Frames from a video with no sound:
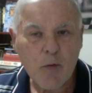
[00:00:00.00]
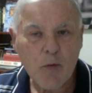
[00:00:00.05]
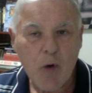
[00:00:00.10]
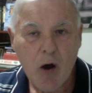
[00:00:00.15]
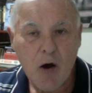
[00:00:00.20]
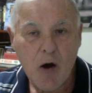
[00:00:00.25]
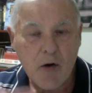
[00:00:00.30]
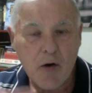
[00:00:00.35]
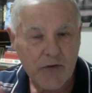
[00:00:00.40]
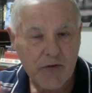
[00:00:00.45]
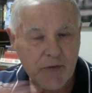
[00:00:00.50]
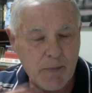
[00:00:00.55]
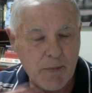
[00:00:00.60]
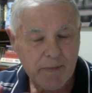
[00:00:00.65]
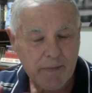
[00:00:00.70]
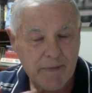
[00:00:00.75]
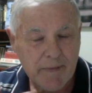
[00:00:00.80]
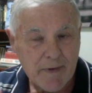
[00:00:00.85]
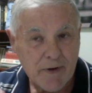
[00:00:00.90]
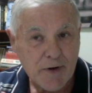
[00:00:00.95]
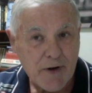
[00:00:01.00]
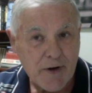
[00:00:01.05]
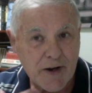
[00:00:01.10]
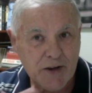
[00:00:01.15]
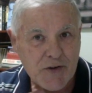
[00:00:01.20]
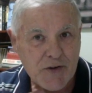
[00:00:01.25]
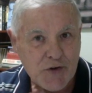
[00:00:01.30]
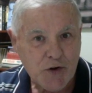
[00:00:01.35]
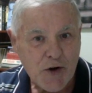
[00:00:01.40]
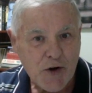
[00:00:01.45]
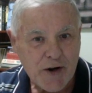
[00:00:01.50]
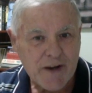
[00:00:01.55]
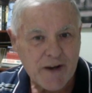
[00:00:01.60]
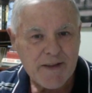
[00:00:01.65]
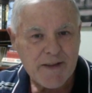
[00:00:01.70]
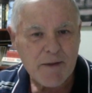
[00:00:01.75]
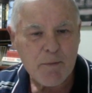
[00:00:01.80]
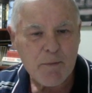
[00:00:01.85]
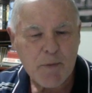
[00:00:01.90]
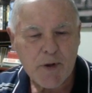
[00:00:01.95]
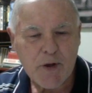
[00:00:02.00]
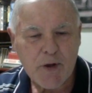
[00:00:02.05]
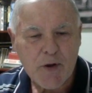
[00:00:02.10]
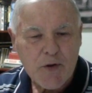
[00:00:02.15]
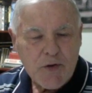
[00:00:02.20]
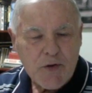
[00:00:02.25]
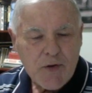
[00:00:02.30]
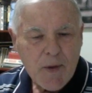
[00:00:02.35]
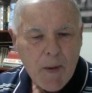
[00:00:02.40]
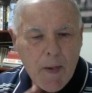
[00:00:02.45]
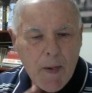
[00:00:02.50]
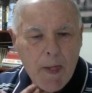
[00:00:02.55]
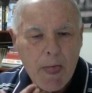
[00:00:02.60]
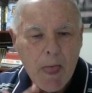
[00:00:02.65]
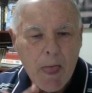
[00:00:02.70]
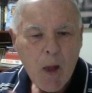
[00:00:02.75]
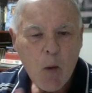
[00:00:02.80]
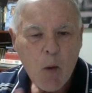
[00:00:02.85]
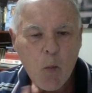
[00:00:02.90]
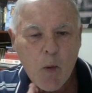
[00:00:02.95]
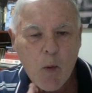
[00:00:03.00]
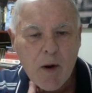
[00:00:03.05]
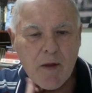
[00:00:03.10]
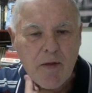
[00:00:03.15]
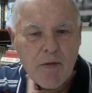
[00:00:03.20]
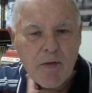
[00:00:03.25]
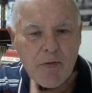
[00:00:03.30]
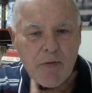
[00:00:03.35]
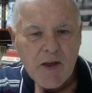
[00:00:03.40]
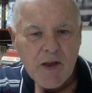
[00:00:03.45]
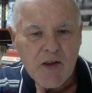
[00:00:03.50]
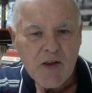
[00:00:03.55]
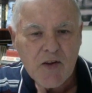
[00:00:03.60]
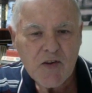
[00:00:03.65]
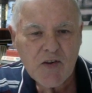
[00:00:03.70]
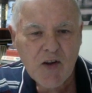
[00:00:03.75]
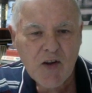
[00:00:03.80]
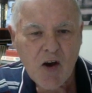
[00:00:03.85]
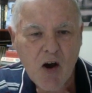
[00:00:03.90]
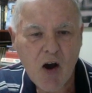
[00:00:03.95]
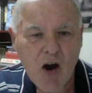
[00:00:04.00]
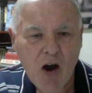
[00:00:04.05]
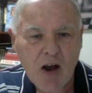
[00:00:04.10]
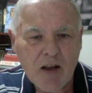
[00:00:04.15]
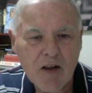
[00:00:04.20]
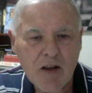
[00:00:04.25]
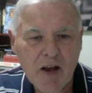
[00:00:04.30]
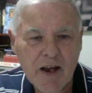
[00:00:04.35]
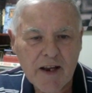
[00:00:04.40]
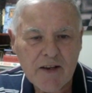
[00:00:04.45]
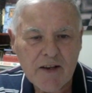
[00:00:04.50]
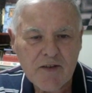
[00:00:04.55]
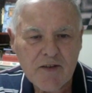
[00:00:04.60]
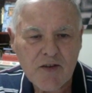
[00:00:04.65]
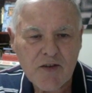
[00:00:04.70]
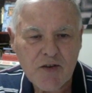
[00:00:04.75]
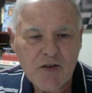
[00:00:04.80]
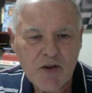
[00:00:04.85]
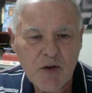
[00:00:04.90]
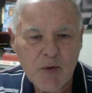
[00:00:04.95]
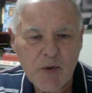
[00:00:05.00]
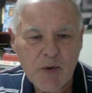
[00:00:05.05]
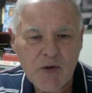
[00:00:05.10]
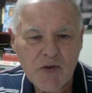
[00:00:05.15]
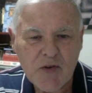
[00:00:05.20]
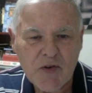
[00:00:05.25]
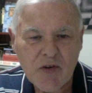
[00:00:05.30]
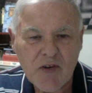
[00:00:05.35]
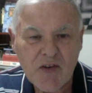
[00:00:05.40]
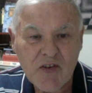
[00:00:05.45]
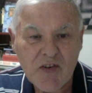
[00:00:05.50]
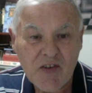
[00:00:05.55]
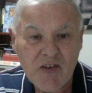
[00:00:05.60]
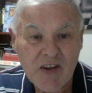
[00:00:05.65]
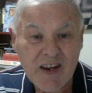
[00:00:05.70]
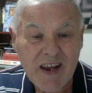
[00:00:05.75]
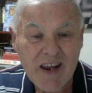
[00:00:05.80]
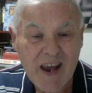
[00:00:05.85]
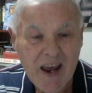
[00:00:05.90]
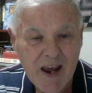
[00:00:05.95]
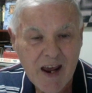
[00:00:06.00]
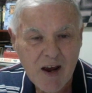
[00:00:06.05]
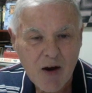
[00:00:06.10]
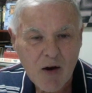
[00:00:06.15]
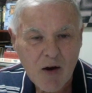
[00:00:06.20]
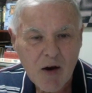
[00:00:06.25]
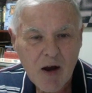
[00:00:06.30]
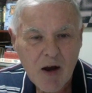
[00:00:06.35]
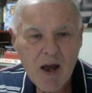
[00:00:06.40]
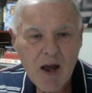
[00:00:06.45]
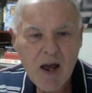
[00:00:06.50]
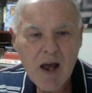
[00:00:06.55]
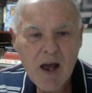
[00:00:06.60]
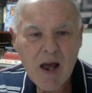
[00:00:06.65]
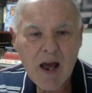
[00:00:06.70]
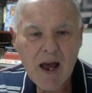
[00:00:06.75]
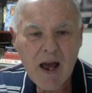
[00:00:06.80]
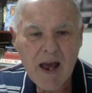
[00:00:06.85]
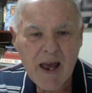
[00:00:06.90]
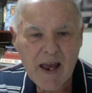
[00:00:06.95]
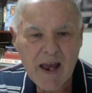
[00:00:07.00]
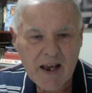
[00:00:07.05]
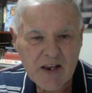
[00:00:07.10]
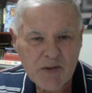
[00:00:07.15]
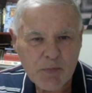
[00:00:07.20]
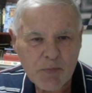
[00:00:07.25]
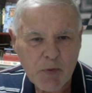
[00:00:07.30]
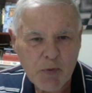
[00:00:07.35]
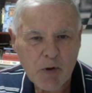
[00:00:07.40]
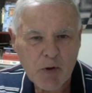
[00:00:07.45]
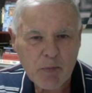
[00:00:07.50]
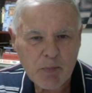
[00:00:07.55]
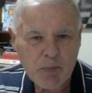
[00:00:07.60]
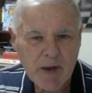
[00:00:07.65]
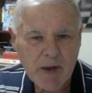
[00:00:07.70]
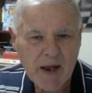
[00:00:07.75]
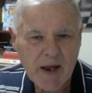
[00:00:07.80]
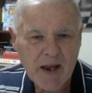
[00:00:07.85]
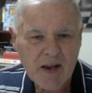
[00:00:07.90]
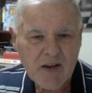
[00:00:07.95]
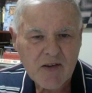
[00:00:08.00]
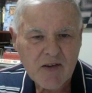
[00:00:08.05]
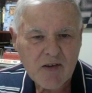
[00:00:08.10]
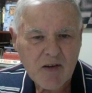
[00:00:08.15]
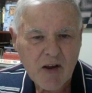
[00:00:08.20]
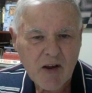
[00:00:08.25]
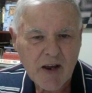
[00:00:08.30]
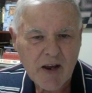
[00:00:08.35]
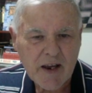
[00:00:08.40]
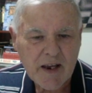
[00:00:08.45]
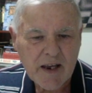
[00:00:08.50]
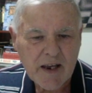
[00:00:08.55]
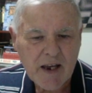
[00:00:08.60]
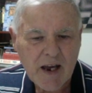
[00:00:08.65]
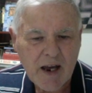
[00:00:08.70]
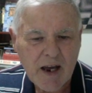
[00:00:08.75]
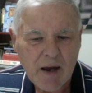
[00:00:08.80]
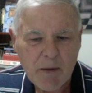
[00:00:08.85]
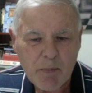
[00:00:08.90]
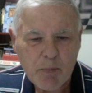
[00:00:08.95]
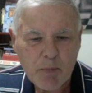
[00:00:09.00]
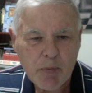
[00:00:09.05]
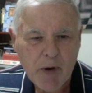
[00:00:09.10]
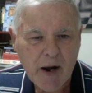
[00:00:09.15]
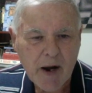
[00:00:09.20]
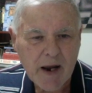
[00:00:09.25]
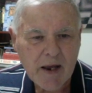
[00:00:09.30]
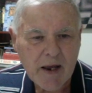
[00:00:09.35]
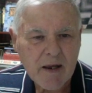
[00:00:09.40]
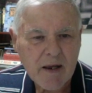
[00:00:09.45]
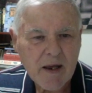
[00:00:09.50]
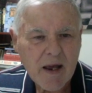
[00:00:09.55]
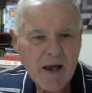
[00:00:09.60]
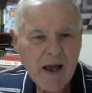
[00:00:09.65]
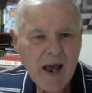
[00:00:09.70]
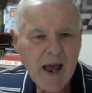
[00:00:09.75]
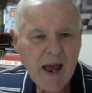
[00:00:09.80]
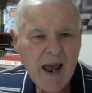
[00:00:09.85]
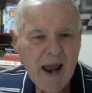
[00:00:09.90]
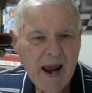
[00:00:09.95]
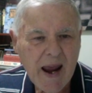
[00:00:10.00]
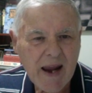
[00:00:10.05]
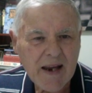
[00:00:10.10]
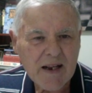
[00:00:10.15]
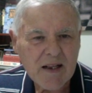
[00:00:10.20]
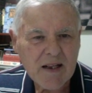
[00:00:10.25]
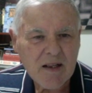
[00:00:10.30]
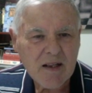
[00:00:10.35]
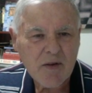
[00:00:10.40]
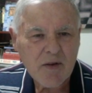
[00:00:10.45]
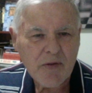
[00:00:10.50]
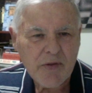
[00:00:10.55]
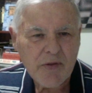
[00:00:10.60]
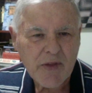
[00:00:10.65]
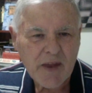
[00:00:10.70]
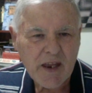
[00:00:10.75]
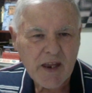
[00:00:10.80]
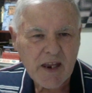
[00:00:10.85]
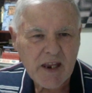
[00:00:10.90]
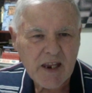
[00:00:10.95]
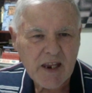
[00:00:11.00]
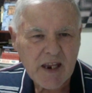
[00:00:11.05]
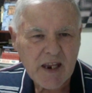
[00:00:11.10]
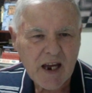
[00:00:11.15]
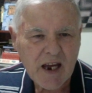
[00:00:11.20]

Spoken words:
I got excited then because one of the things I like to do is see how expert players like Prag handle the